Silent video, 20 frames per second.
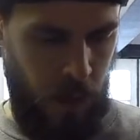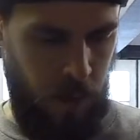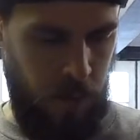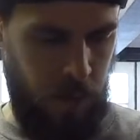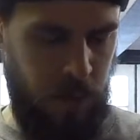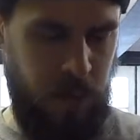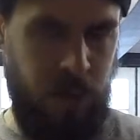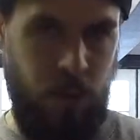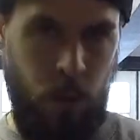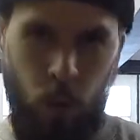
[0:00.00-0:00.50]

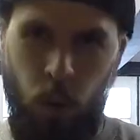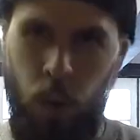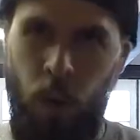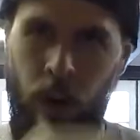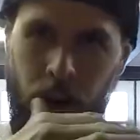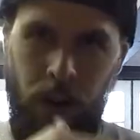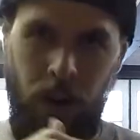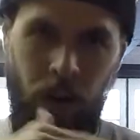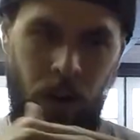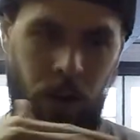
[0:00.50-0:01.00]
still
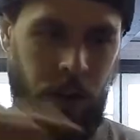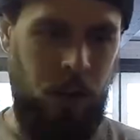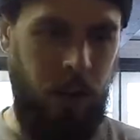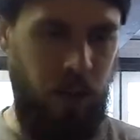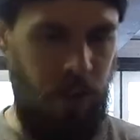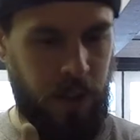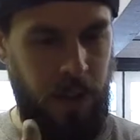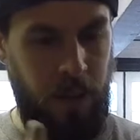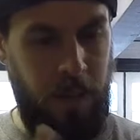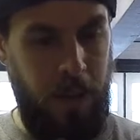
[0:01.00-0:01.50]
quite long. Good
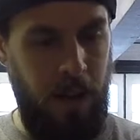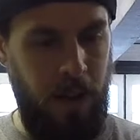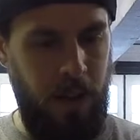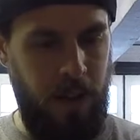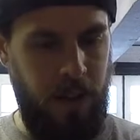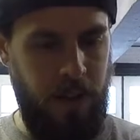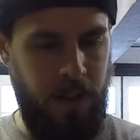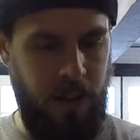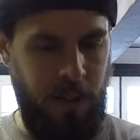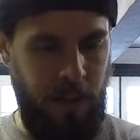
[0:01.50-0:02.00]
thing about
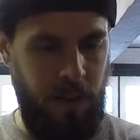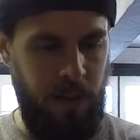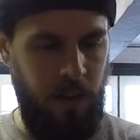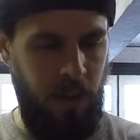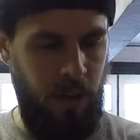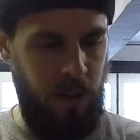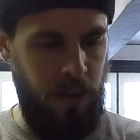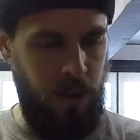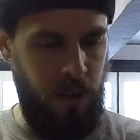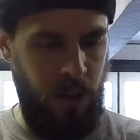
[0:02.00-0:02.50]
these
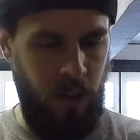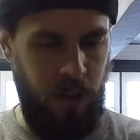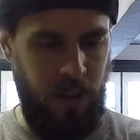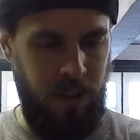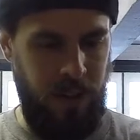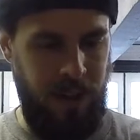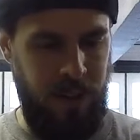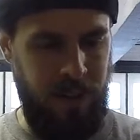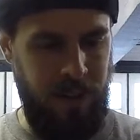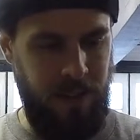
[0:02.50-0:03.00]
MX-5 shocks
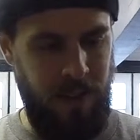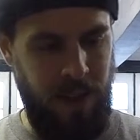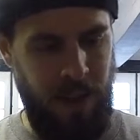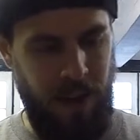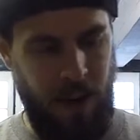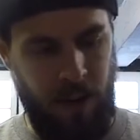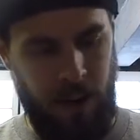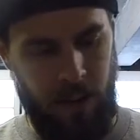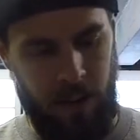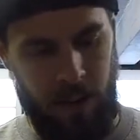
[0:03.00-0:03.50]
is they
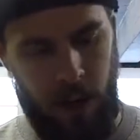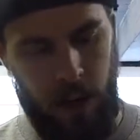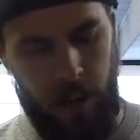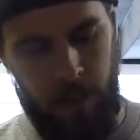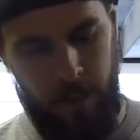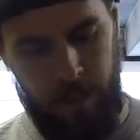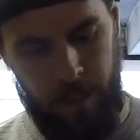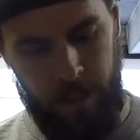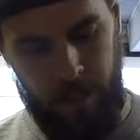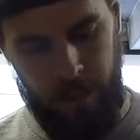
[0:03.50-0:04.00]
are
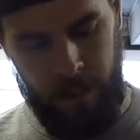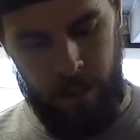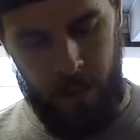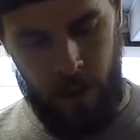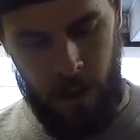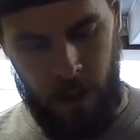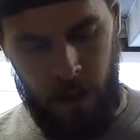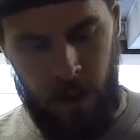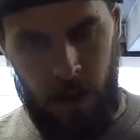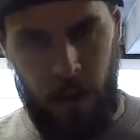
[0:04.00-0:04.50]

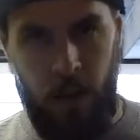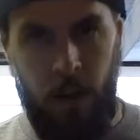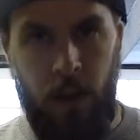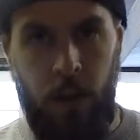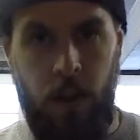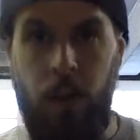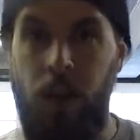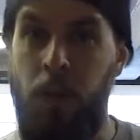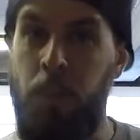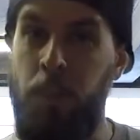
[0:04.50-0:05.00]

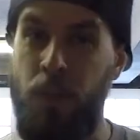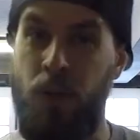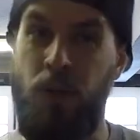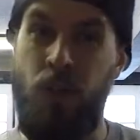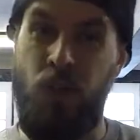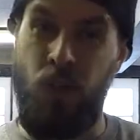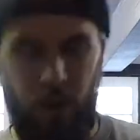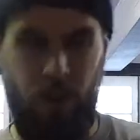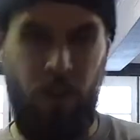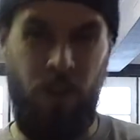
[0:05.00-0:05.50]
they're pretty
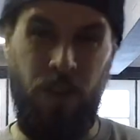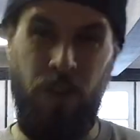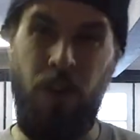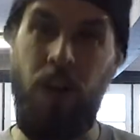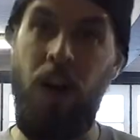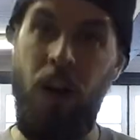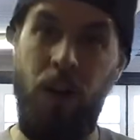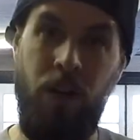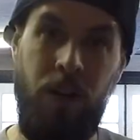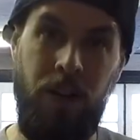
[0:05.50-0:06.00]
short. If you're
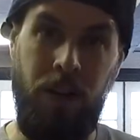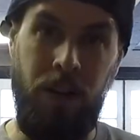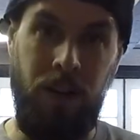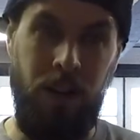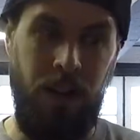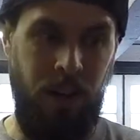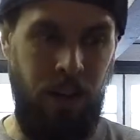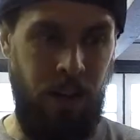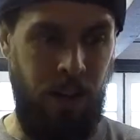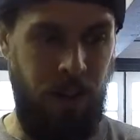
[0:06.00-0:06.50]
lowering a
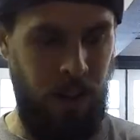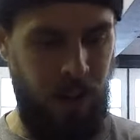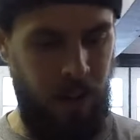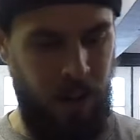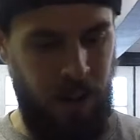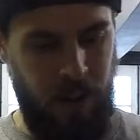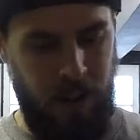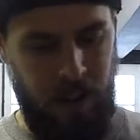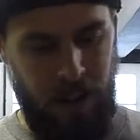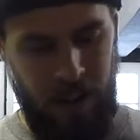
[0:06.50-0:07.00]
car,
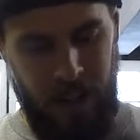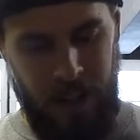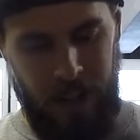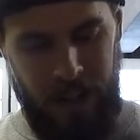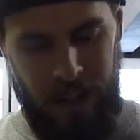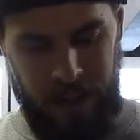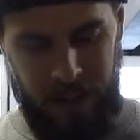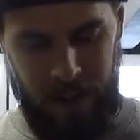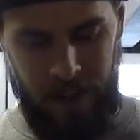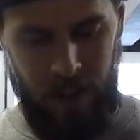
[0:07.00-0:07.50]

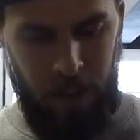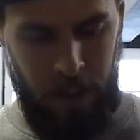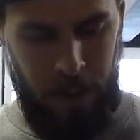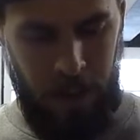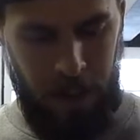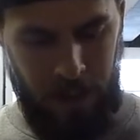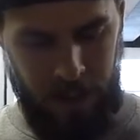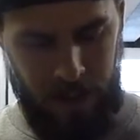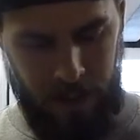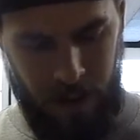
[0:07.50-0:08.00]
it's a lot
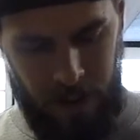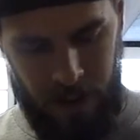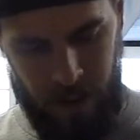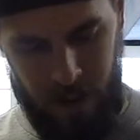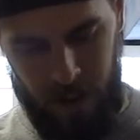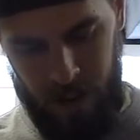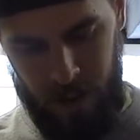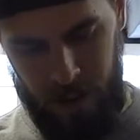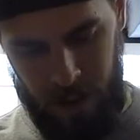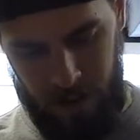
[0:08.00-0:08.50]
better. So you've
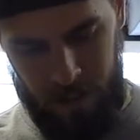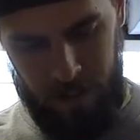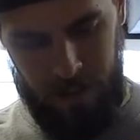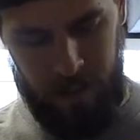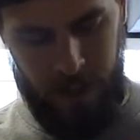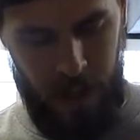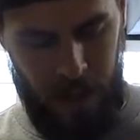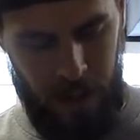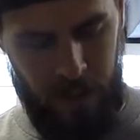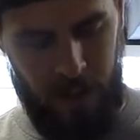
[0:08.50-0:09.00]
got
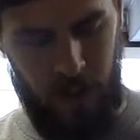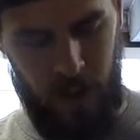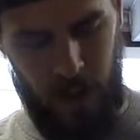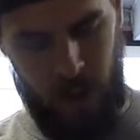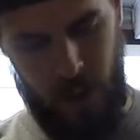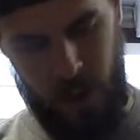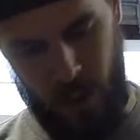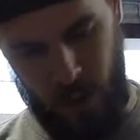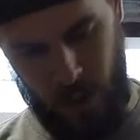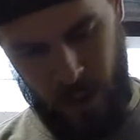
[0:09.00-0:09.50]
a
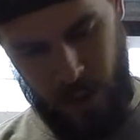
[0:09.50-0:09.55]
shorter